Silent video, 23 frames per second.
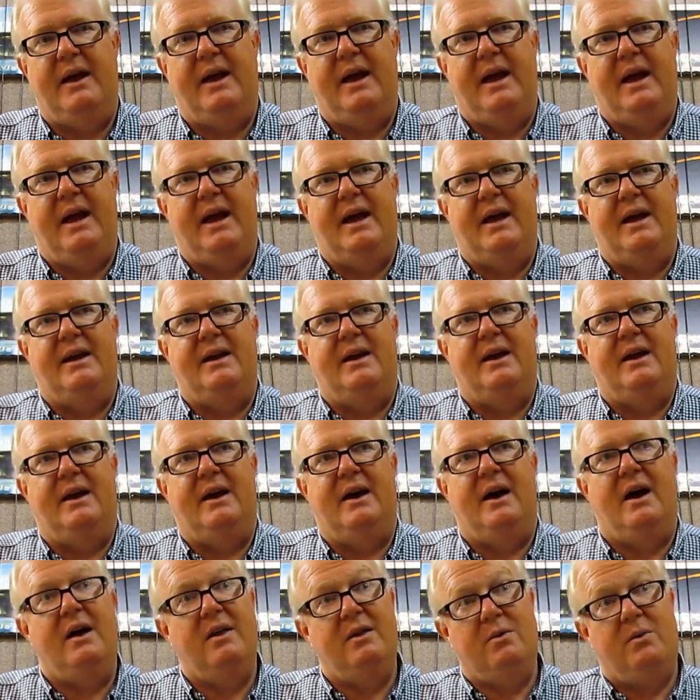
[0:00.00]
And
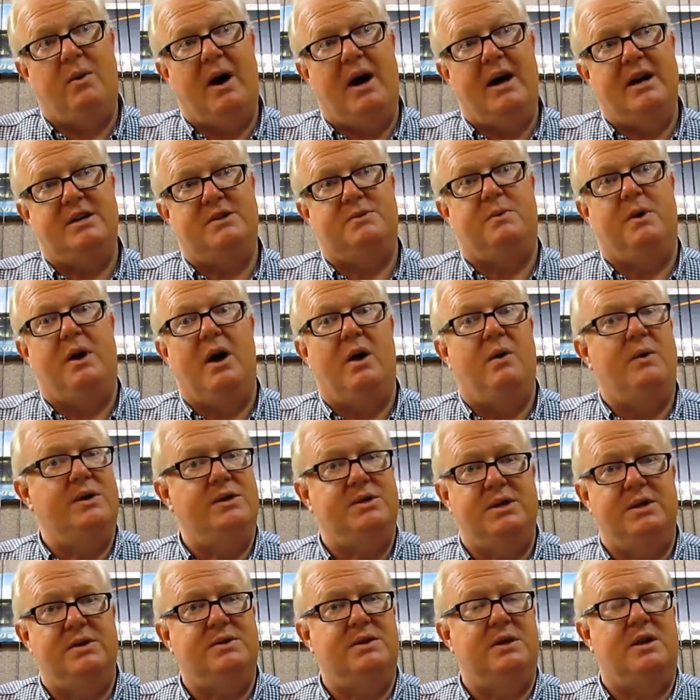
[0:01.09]
otherwise, we
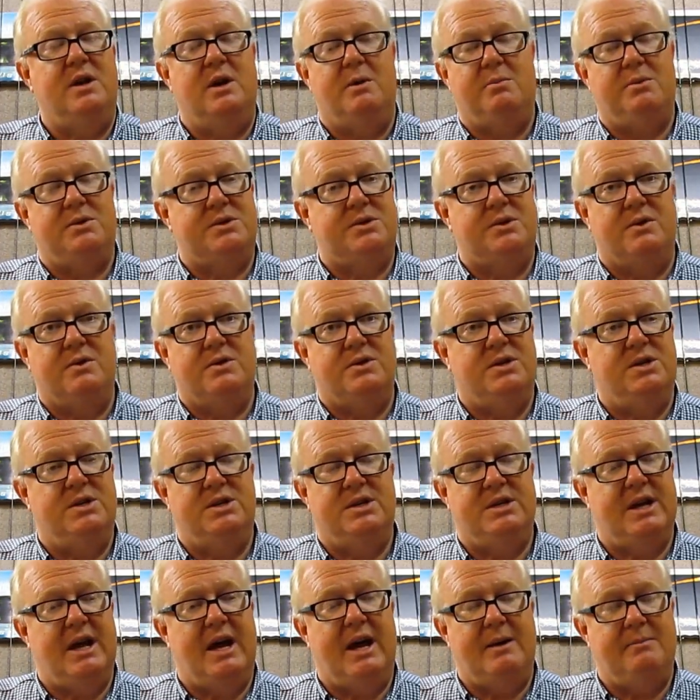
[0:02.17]
always use a double
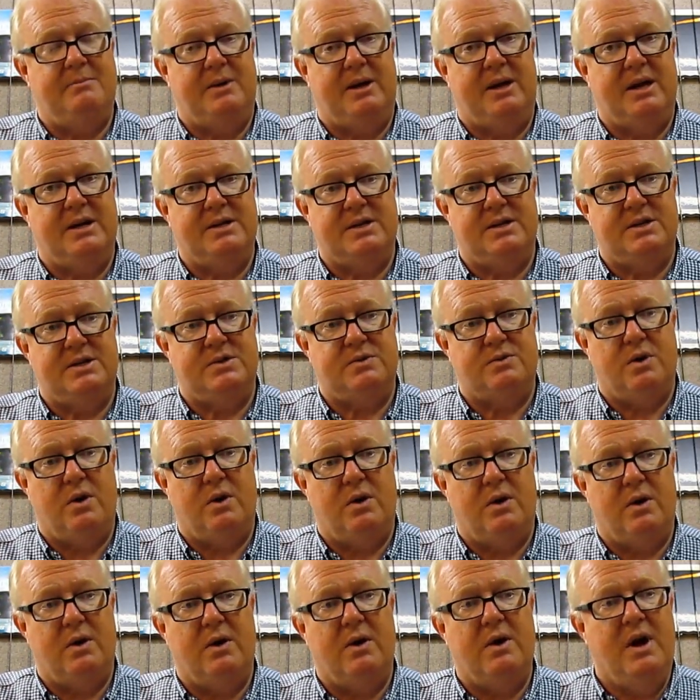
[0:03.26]
surgeon's knot because it's
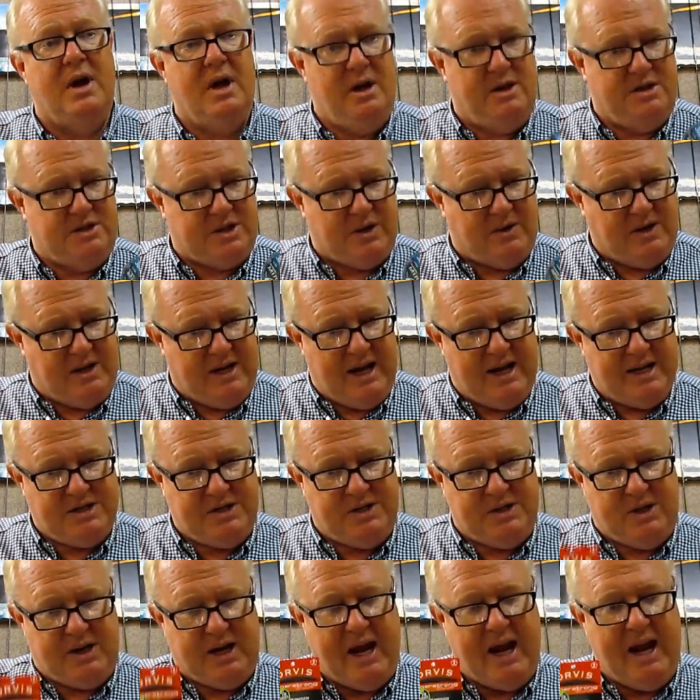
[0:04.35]
stronger. So
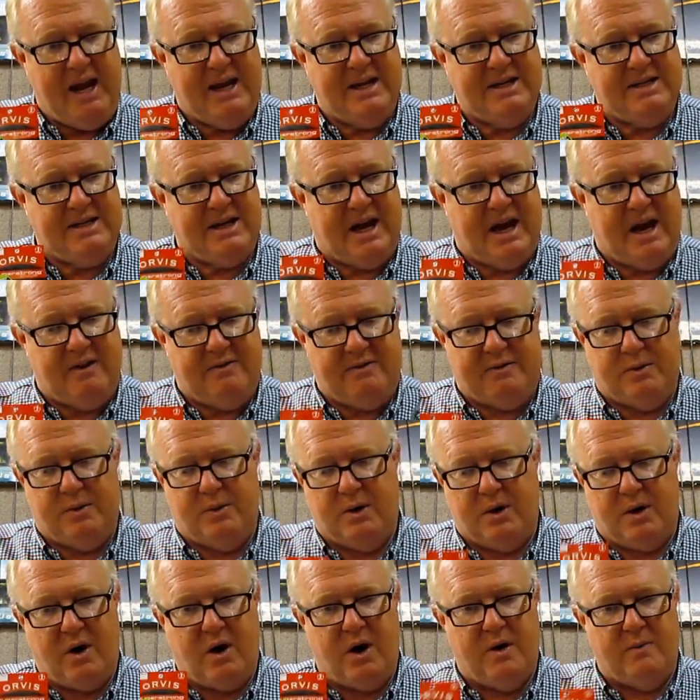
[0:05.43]
yes, you can tie
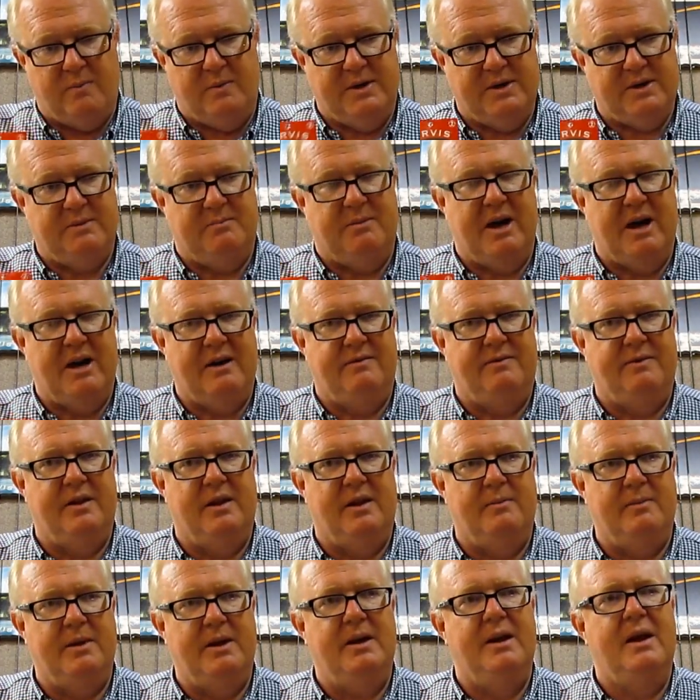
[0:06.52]
fluorocarbon to
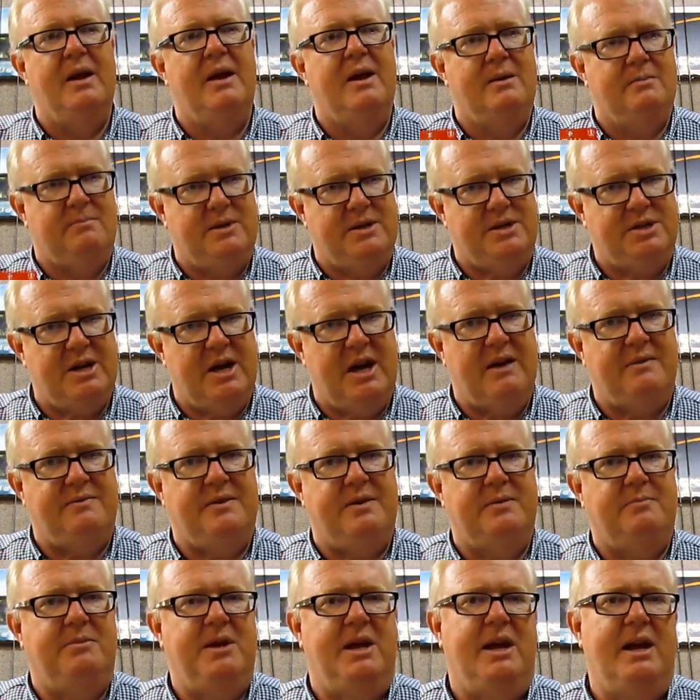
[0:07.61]
monofilament, but you have
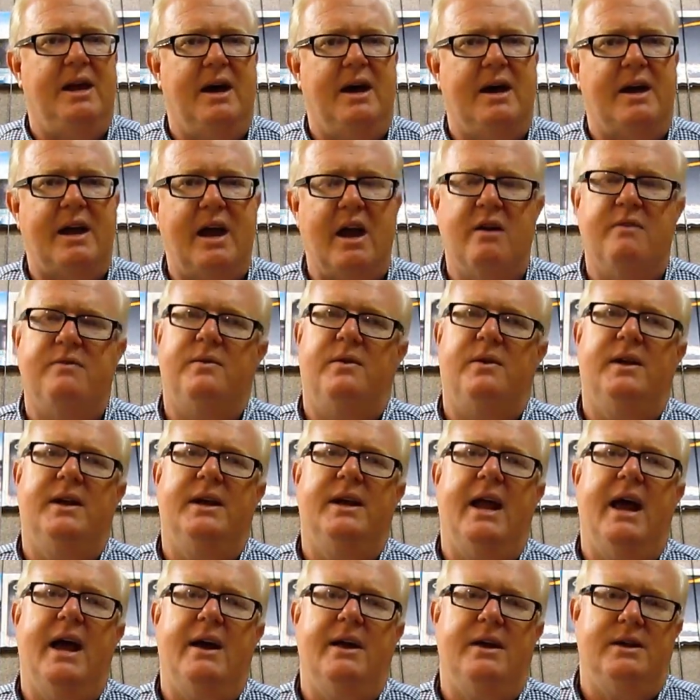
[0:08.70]
to be careful
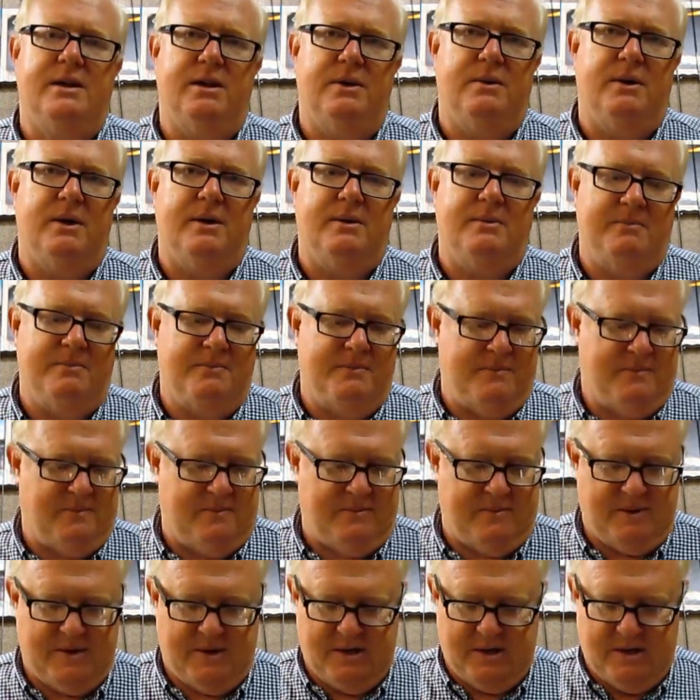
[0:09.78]
in how you do
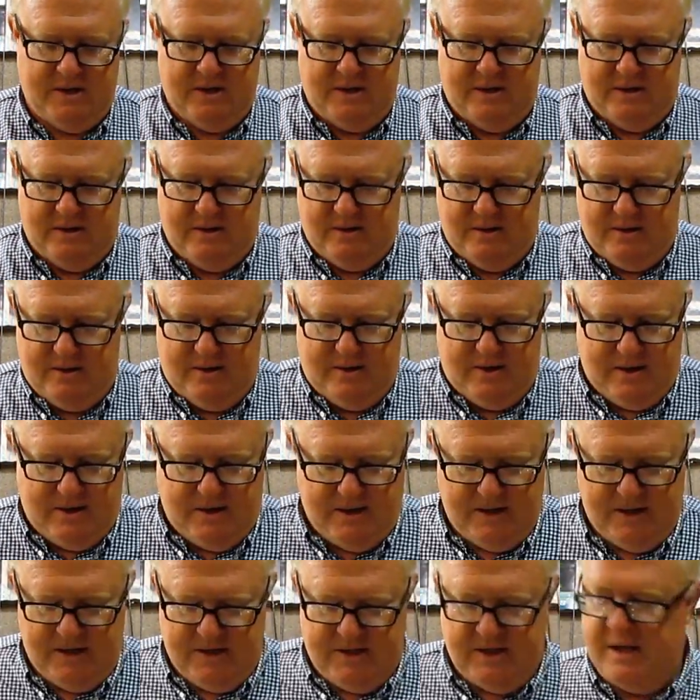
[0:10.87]
it.
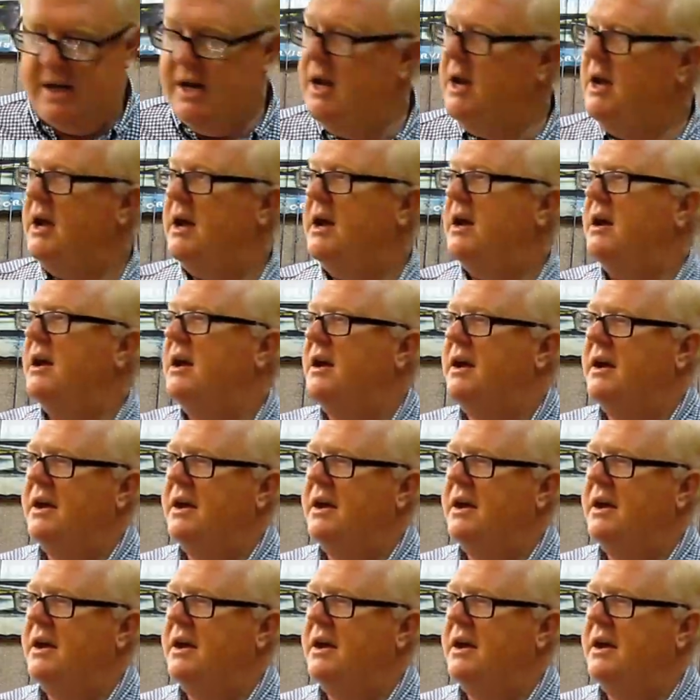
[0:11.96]
Ta-da!